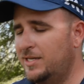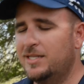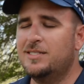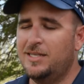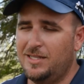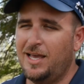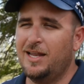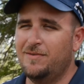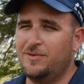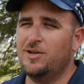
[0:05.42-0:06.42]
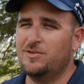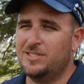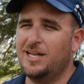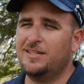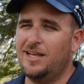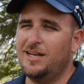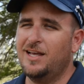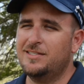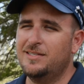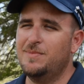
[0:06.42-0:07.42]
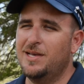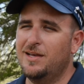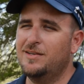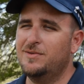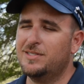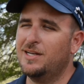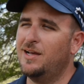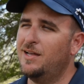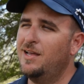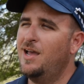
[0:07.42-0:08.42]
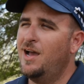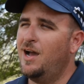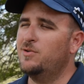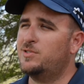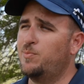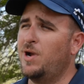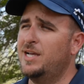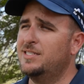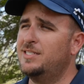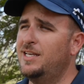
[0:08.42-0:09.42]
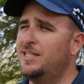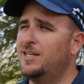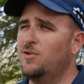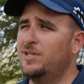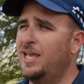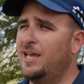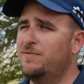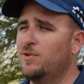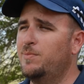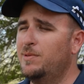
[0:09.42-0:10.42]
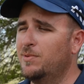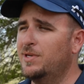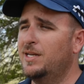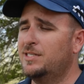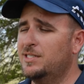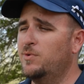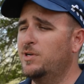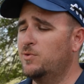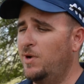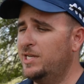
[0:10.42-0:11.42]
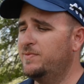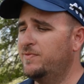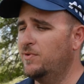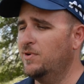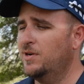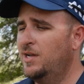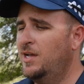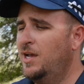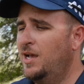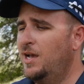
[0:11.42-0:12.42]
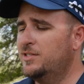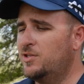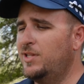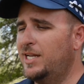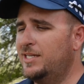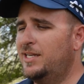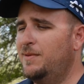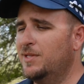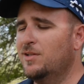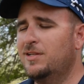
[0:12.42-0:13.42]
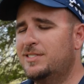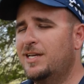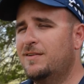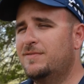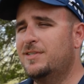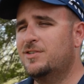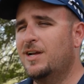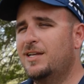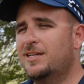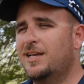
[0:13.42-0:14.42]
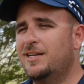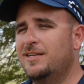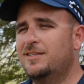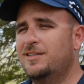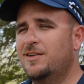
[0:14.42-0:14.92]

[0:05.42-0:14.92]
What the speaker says: did see that, he sent out that nice email, and I was surprised to see that only a handful of people had actually won it twice before. And so that did give me a little incentive to try and kind of,